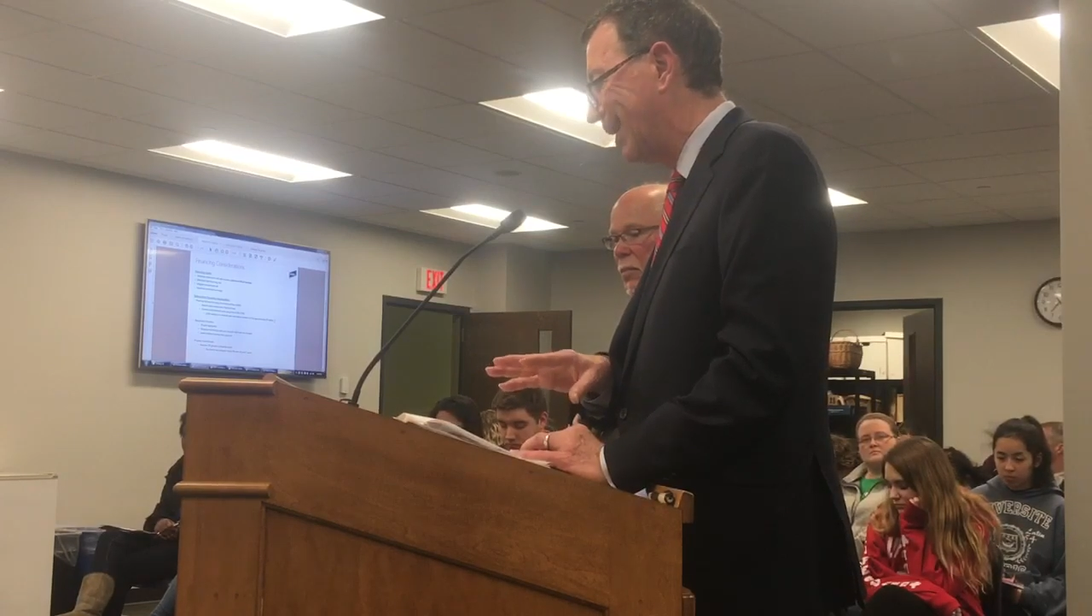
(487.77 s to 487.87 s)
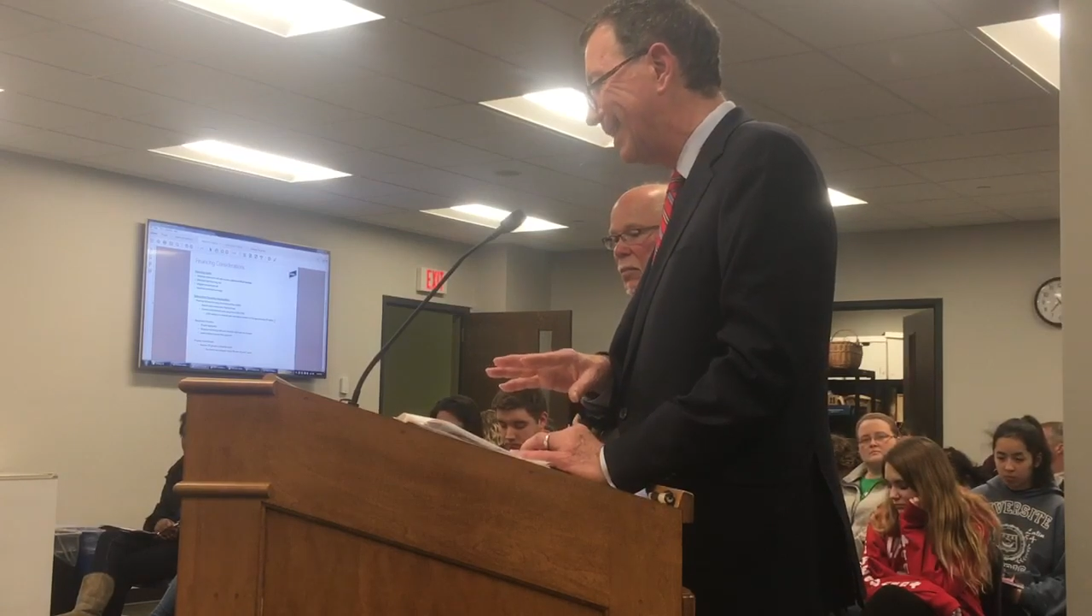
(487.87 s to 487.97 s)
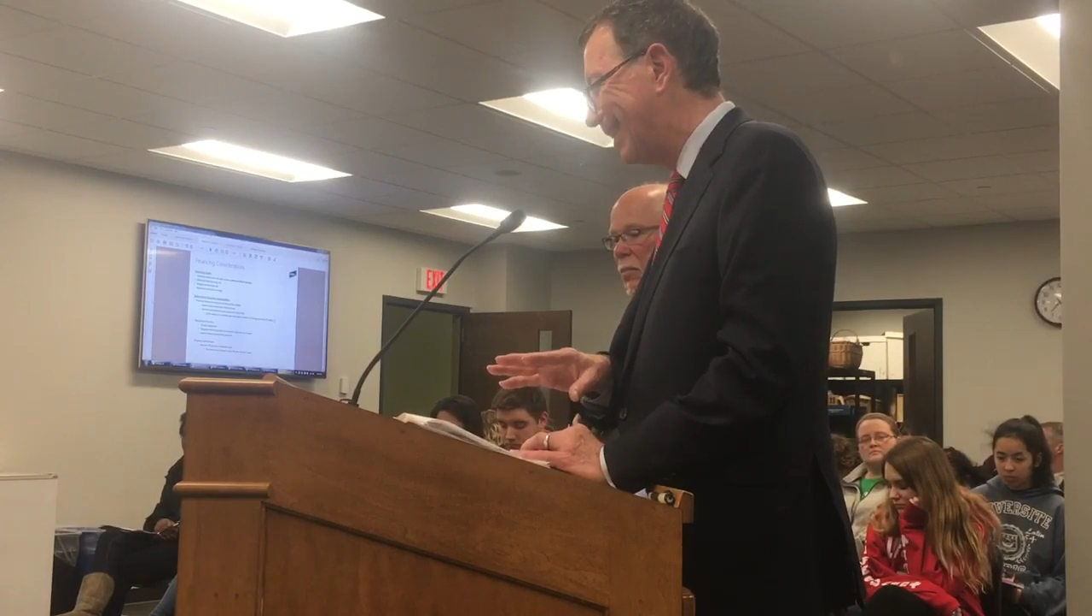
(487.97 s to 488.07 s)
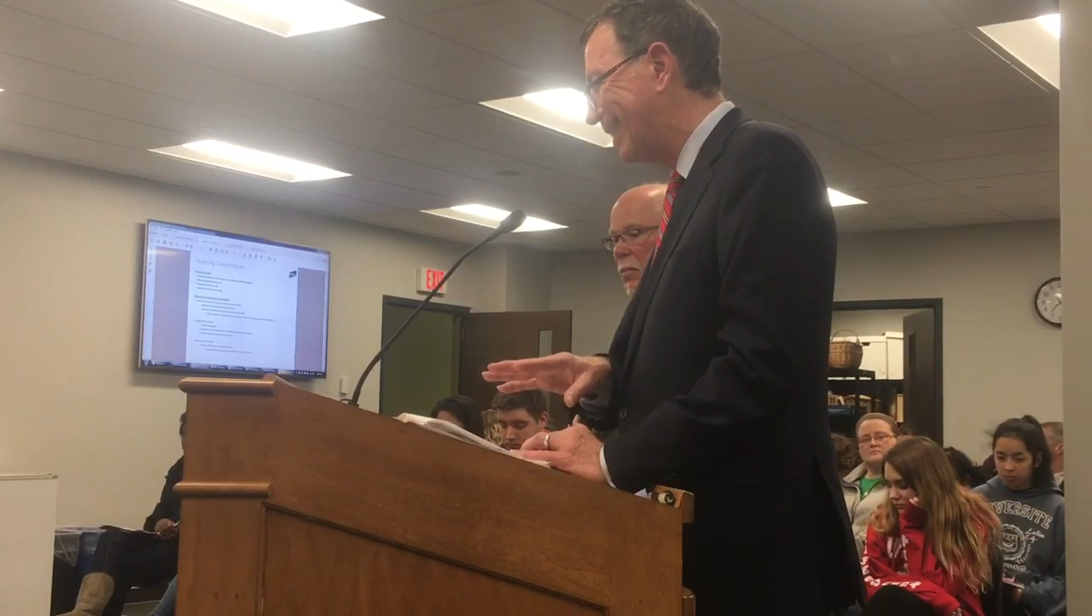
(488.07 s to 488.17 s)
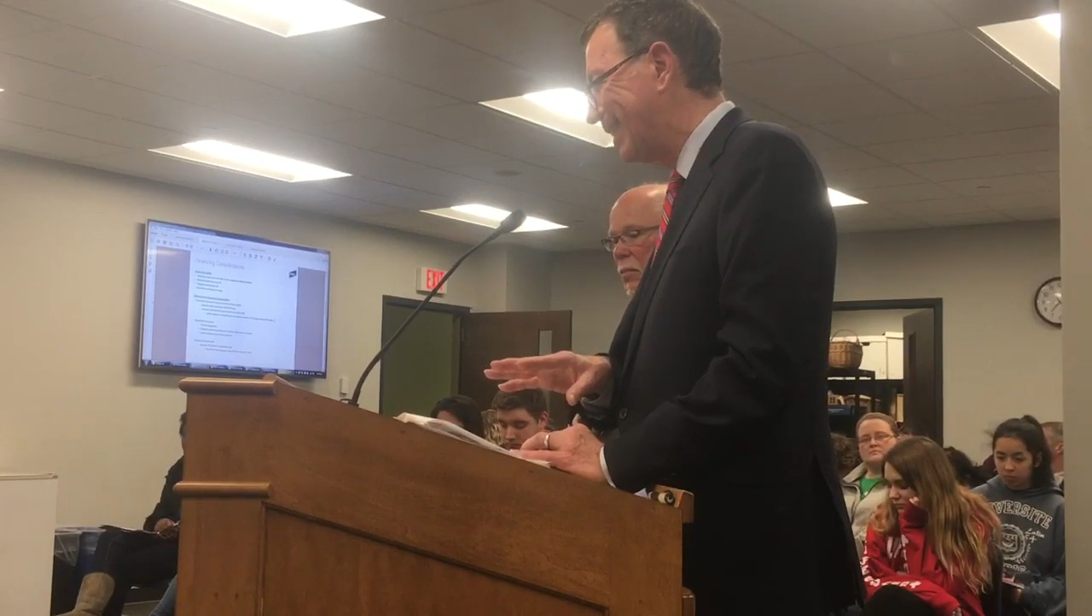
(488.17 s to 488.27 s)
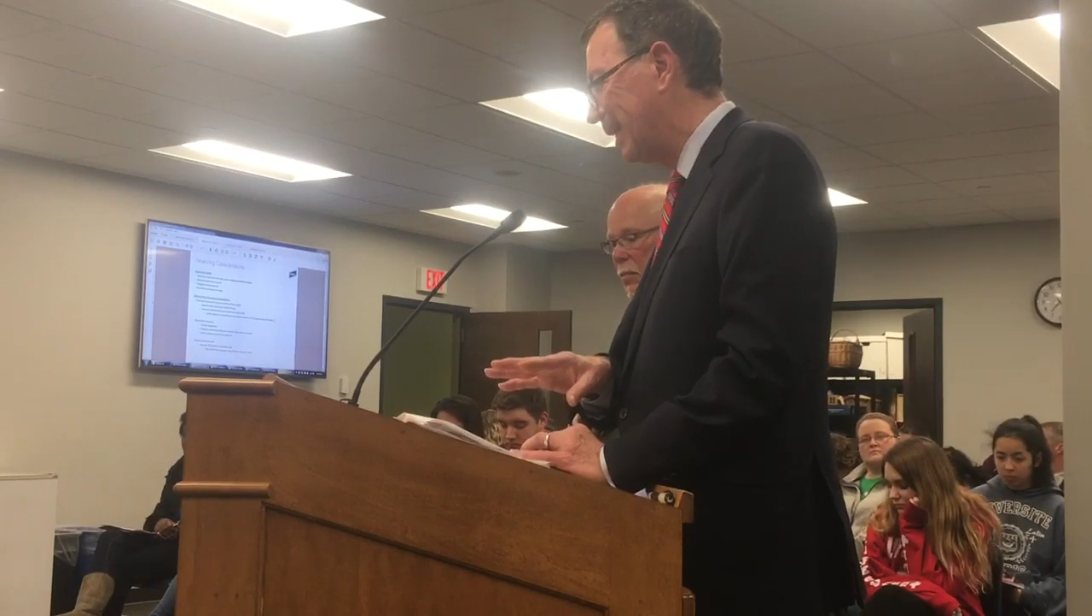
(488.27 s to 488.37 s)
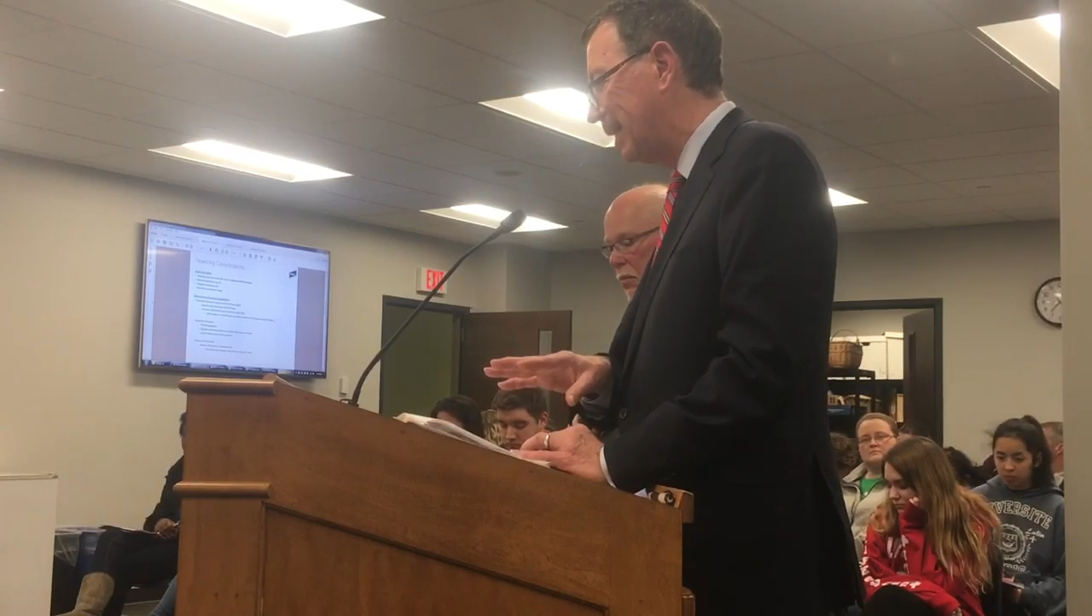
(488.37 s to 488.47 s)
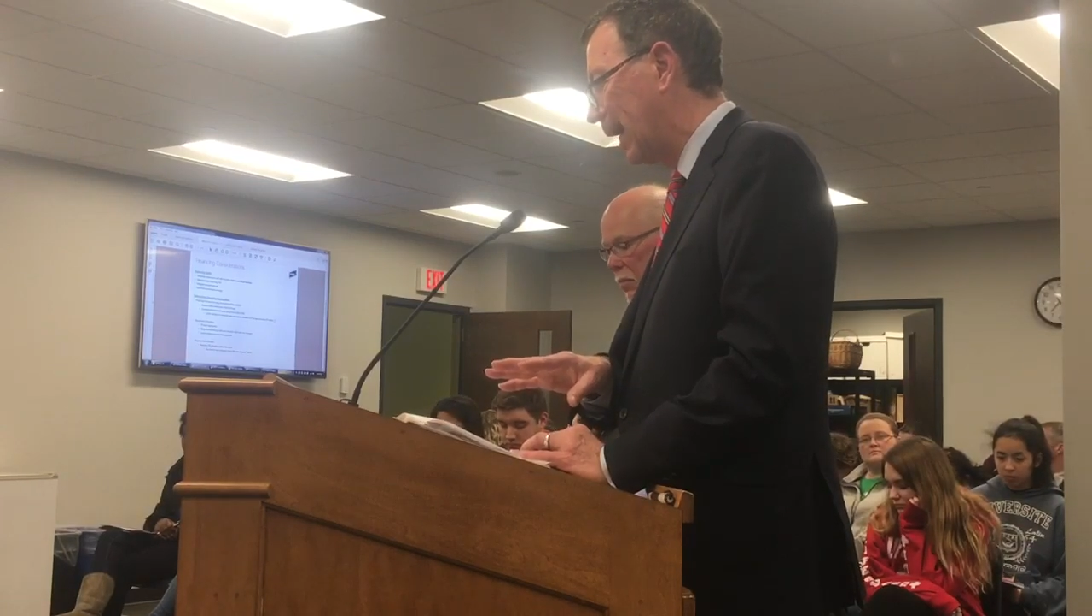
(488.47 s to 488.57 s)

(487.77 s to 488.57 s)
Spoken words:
existing